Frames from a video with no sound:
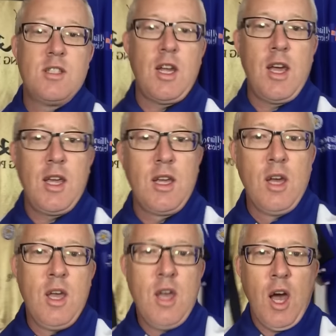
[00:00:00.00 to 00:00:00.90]
saying,
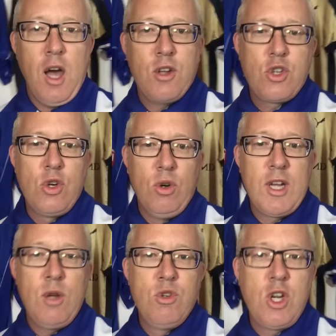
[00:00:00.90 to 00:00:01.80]
surely
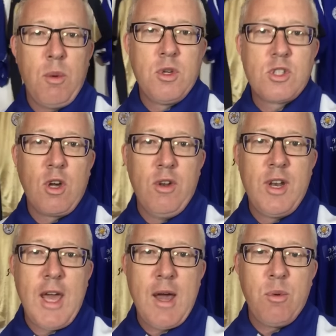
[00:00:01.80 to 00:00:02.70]
Ulloa's gone
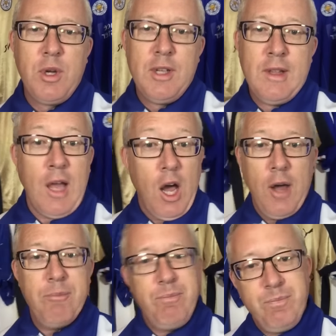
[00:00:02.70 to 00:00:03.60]
now.
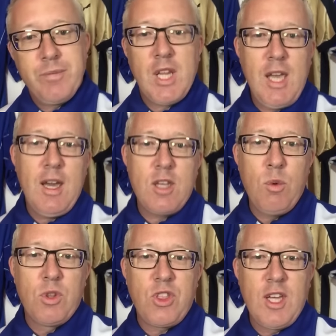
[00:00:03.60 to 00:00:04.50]
Yeah, you
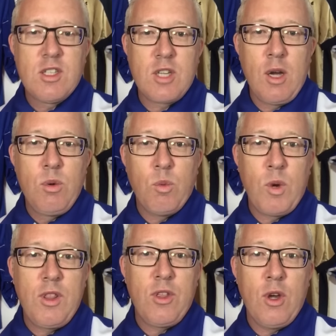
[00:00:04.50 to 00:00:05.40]
would think so
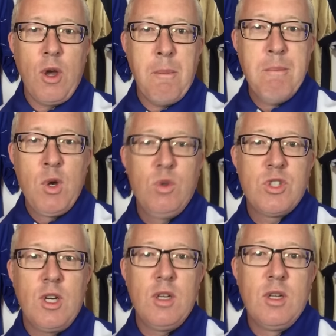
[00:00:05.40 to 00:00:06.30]
with
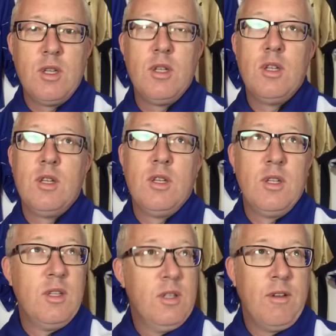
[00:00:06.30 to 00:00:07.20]
Musa,
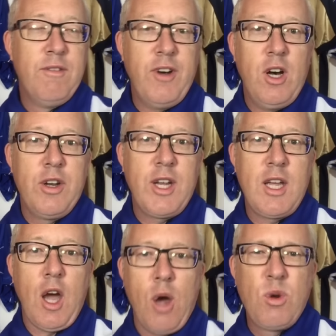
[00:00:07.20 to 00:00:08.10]

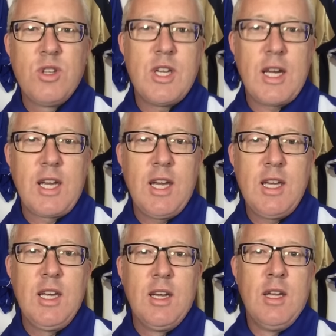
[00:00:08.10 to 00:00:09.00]
Vardy, Okazaki.